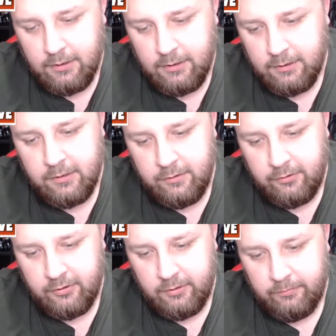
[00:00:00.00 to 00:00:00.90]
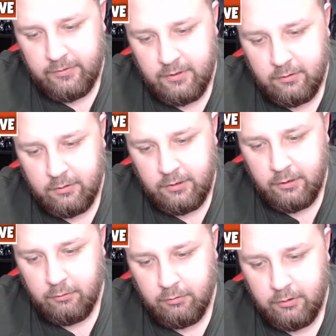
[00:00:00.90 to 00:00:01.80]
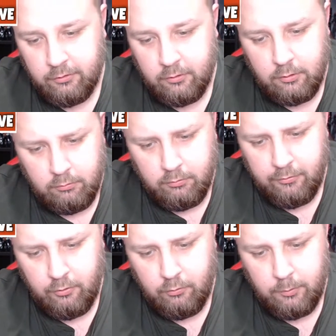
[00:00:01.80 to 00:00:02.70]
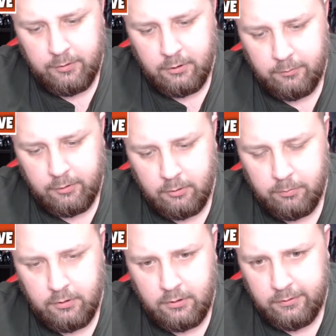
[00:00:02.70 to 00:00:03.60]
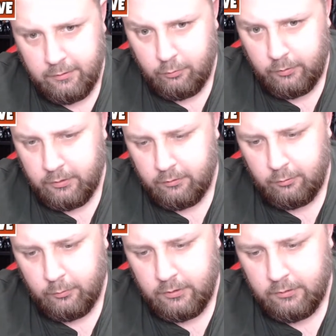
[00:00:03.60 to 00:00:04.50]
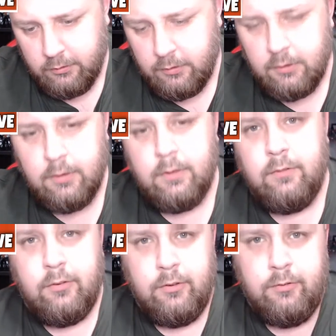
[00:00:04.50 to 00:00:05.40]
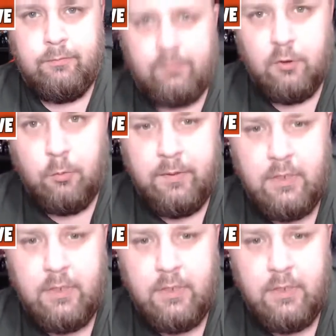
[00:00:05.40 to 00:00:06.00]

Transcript: They did the same thing on Air Razor. Her review will be coming up this week as well. So there